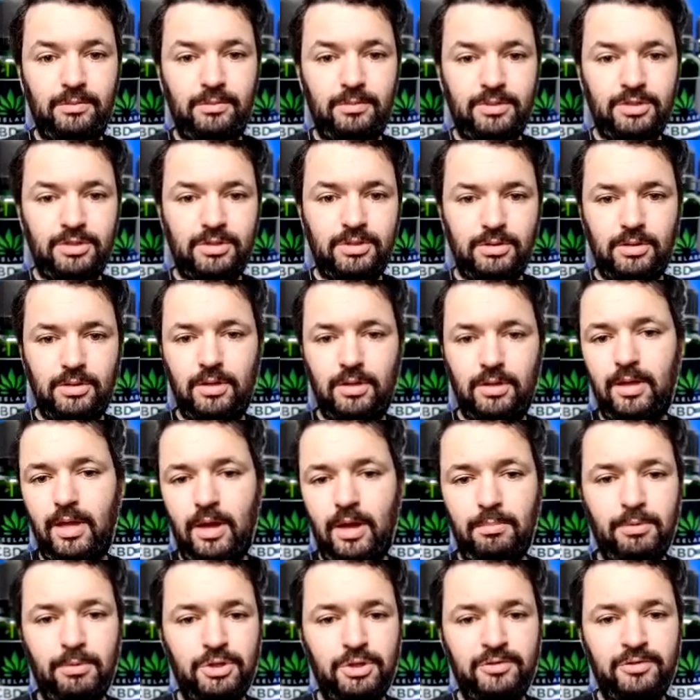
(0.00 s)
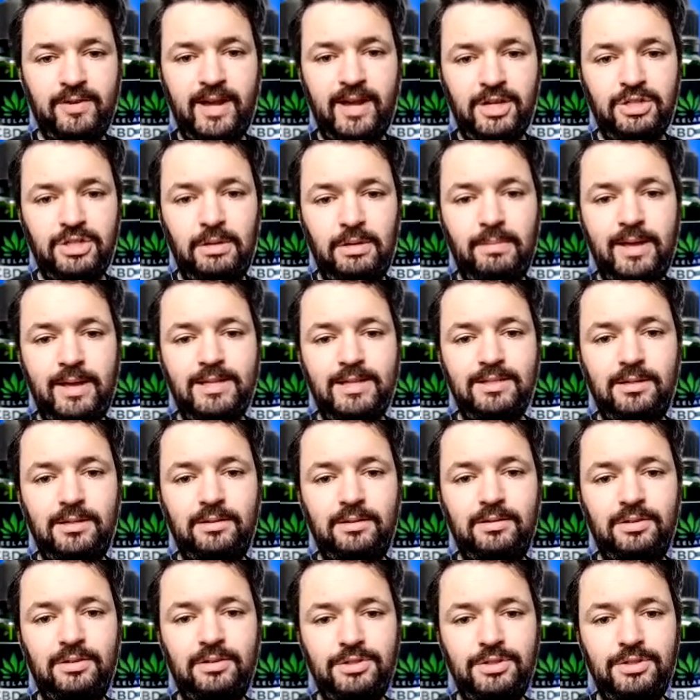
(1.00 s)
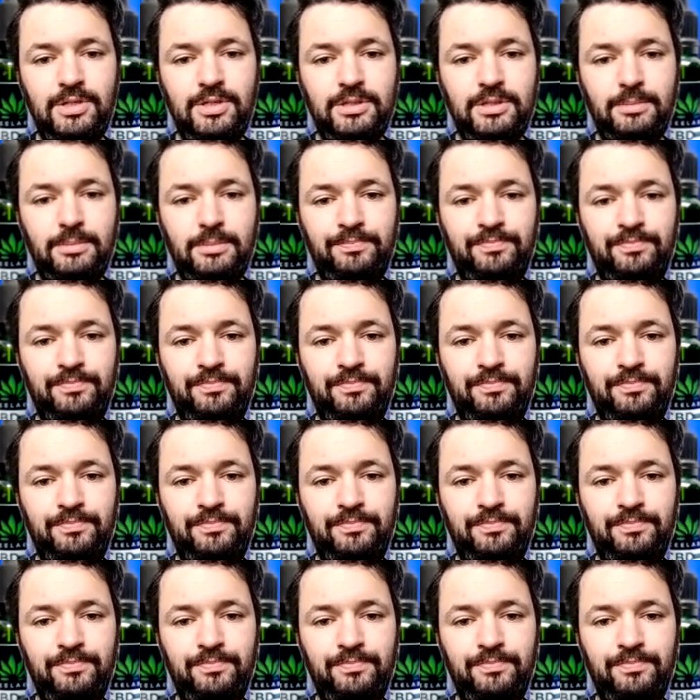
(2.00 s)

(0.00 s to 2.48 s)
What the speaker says: which how much of it actually makes it into your system.